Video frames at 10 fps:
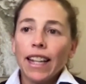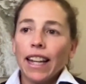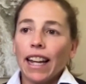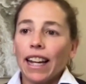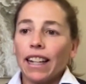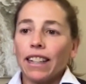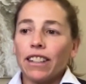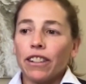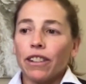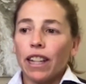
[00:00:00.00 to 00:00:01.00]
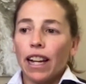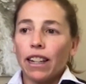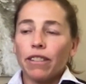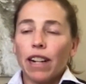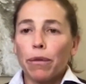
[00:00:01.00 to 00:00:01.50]
And so a lot of
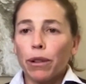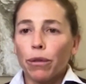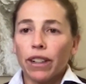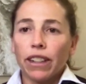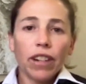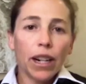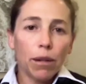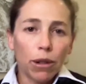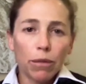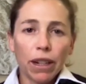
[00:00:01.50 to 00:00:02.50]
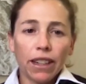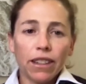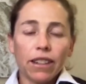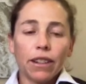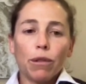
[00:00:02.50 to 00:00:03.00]
the rapids were unrunnable
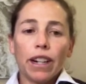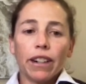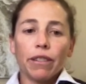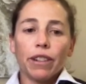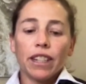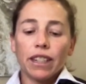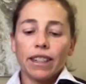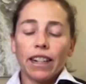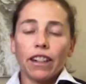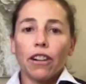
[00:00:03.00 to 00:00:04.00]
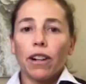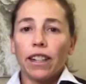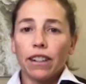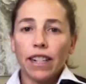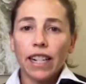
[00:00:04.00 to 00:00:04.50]
because the water would just then go
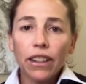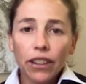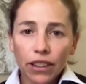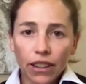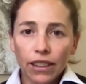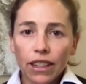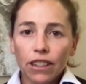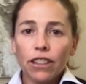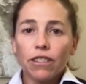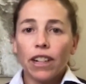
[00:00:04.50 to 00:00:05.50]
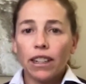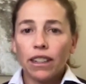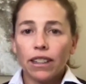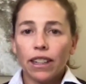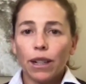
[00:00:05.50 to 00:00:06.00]
underneath all these new
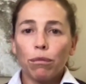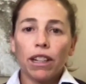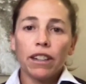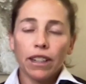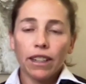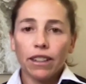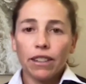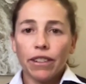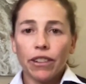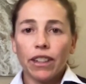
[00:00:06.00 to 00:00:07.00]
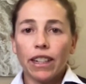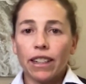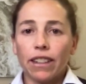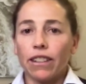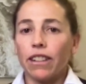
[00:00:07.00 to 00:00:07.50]
rocks they had blown into the river.
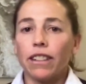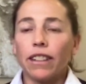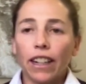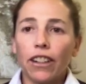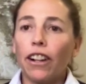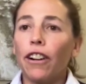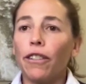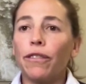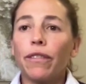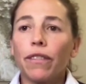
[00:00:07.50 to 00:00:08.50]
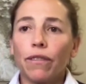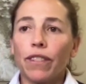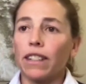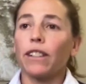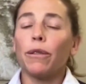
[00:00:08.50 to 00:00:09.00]
And there's just like no
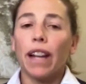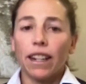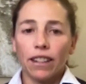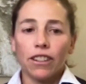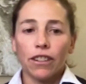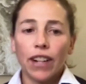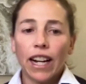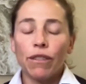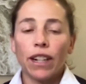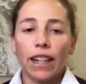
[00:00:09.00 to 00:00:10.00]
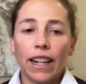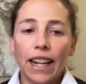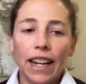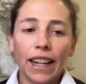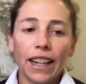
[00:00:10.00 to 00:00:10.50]
physical way to survive in a
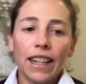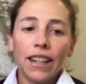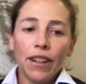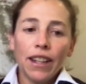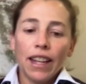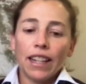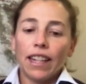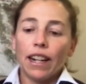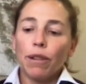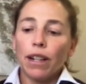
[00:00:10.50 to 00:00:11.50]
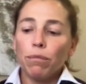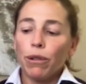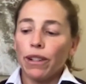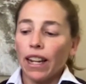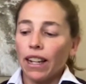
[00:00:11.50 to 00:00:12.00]
kayak. And then at one
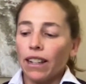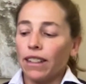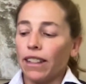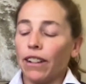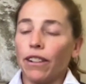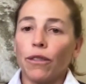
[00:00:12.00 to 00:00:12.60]
point there